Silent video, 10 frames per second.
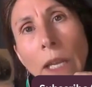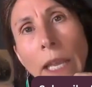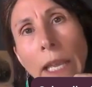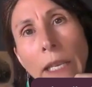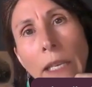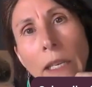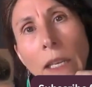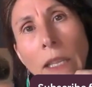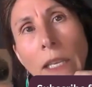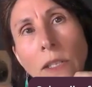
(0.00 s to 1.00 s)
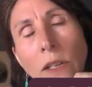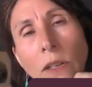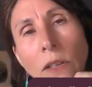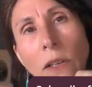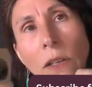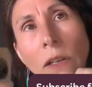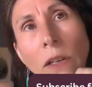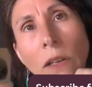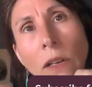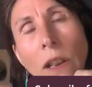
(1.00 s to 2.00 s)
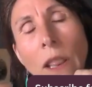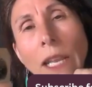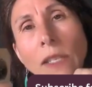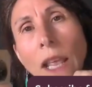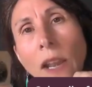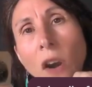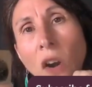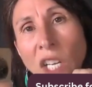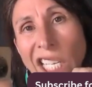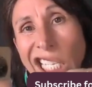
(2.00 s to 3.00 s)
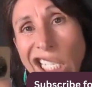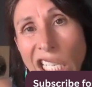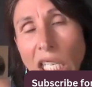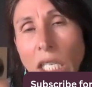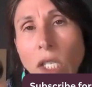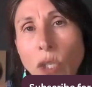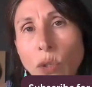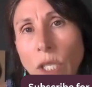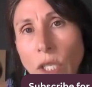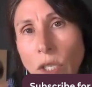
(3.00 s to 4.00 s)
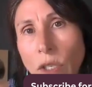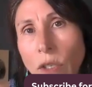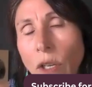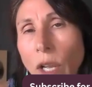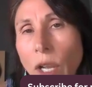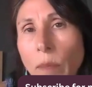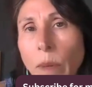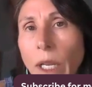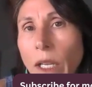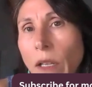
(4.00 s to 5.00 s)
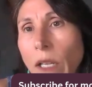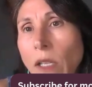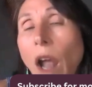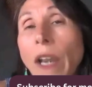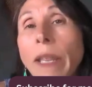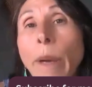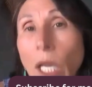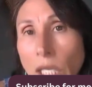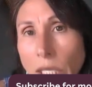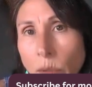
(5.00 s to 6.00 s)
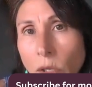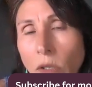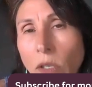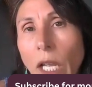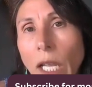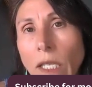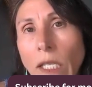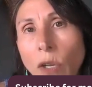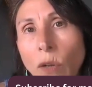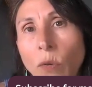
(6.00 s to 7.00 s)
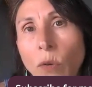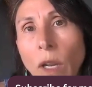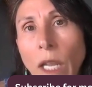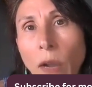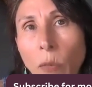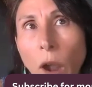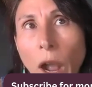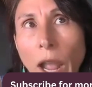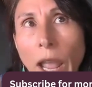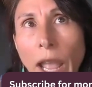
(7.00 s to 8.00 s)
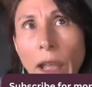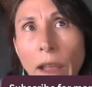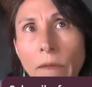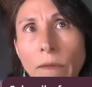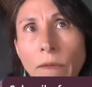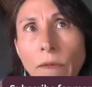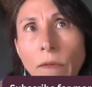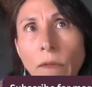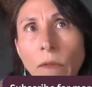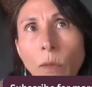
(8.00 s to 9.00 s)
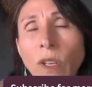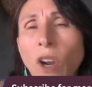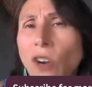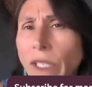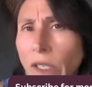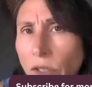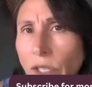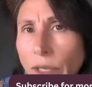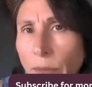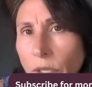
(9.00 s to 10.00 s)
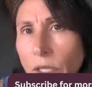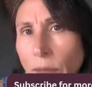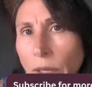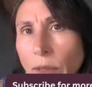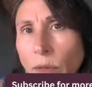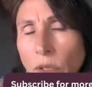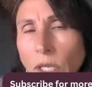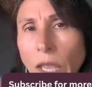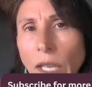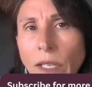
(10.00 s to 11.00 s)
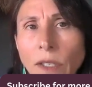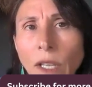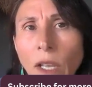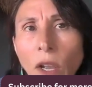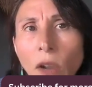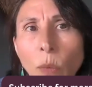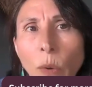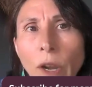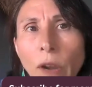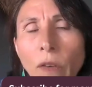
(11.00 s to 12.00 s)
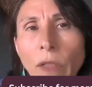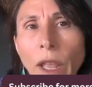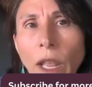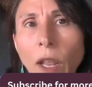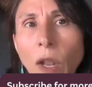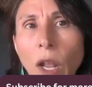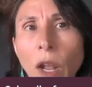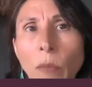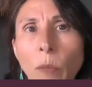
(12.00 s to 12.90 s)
again, these are things that aren't easy to discern, but not impossible. And so, yeah, I have with car dealerships, sometimes we'll see this where they